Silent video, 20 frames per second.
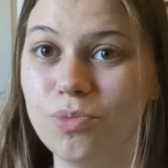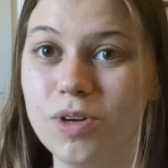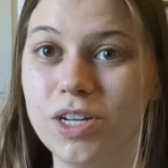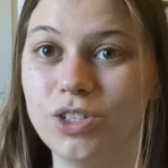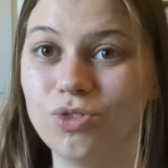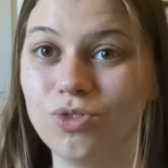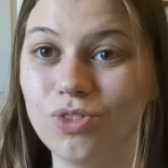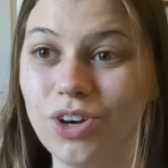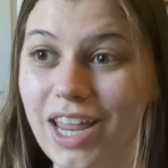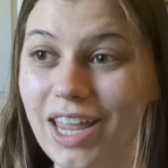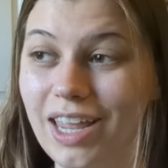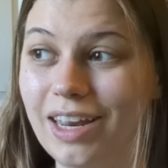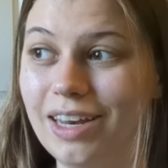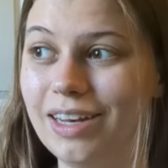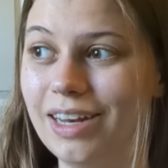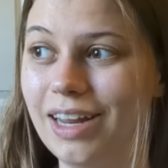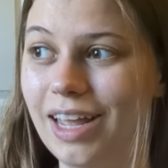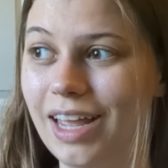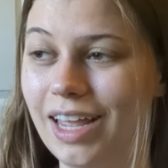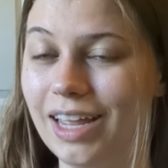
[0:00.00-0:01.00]
much
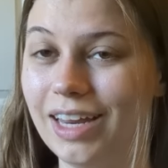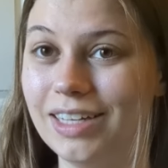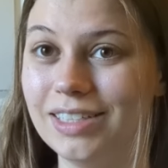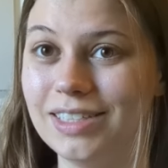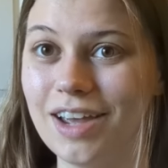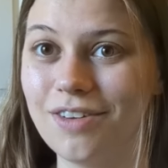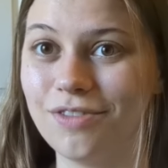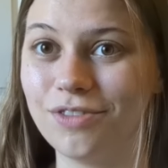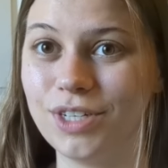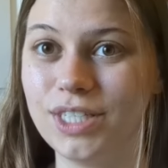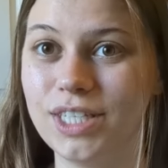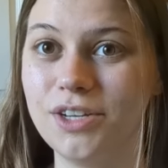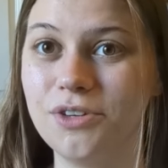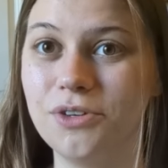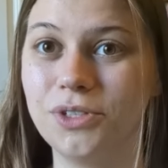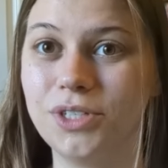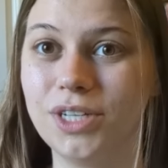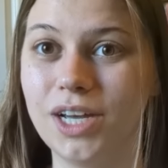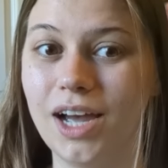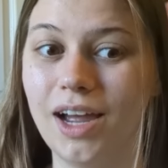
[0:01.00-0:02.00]
rain, and every
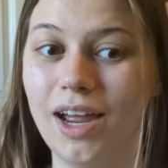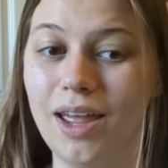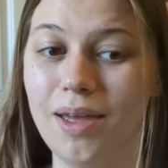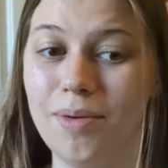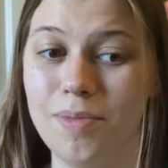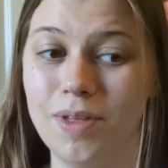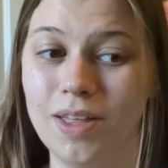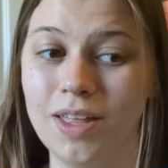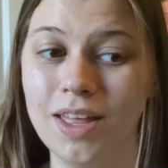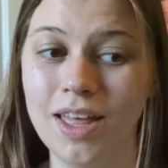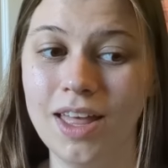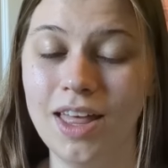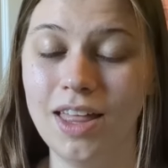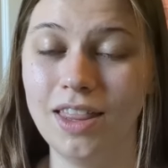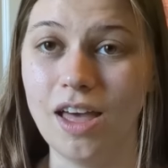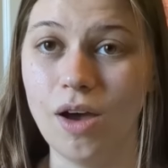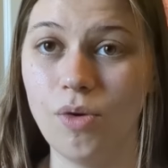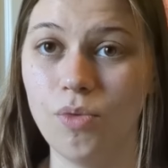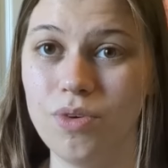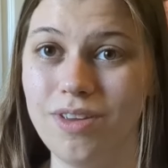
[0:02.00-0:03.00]
single time
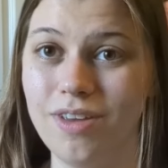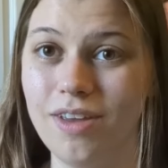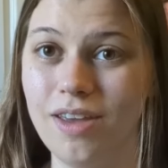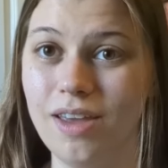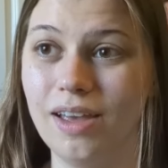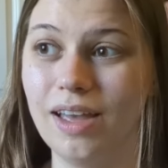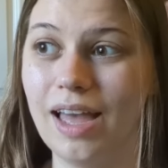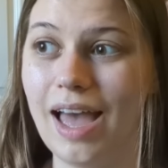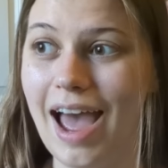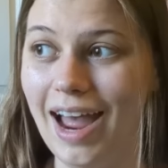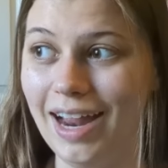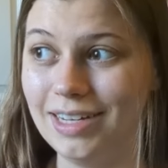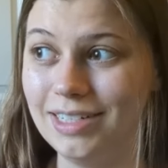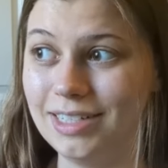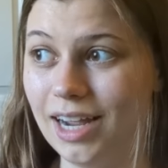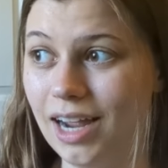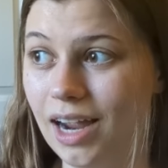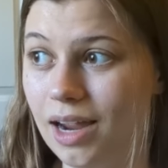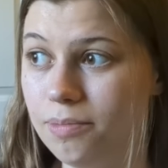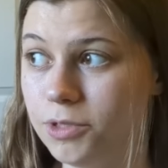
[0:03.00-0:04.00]
that we had
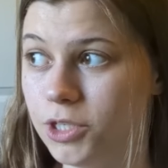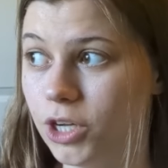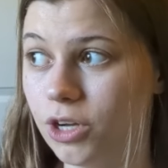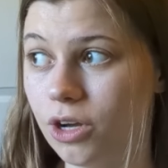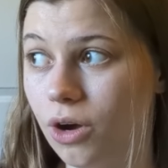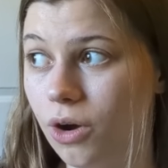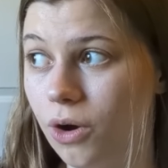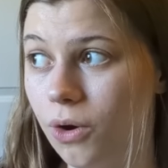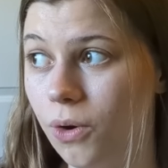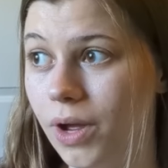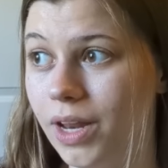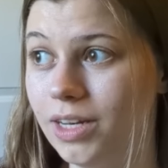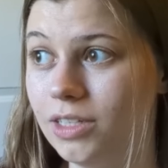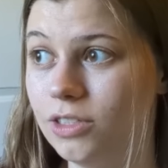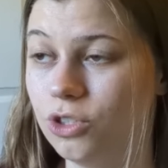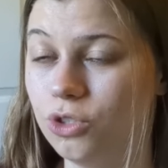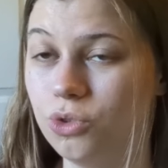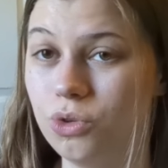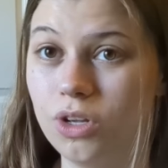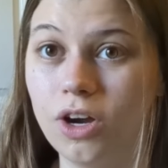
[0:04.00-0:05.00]
time to go and
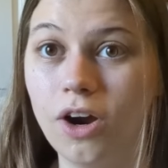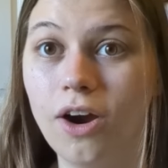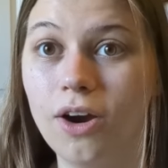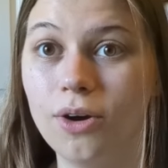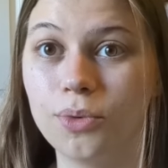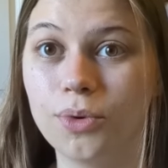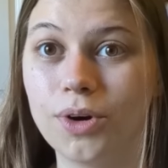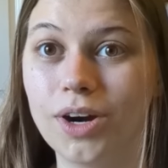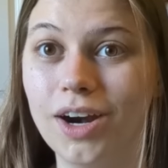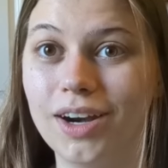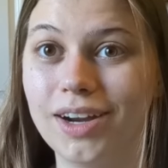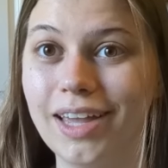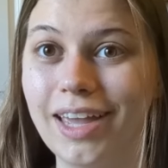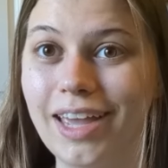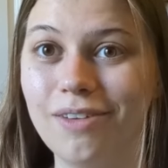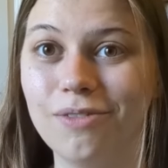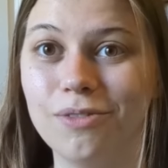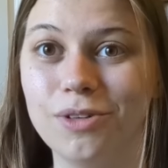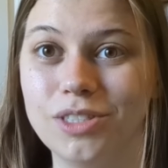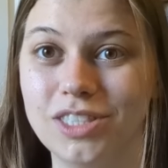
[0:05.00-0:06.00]
do yard work,
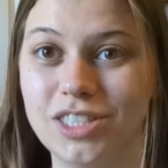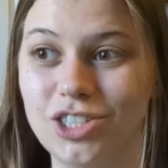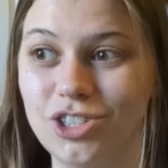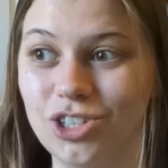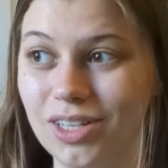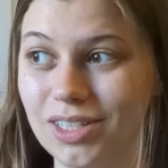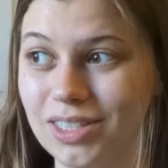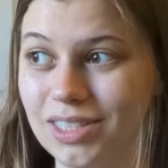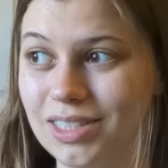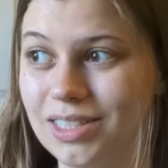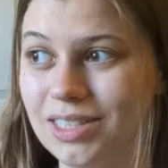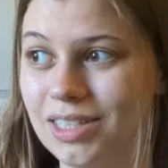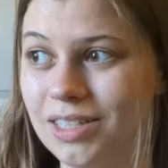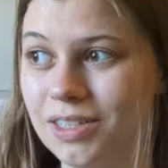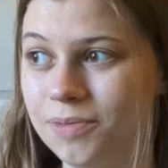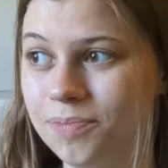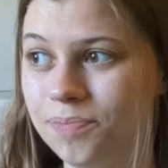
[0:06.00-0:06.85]
it was just,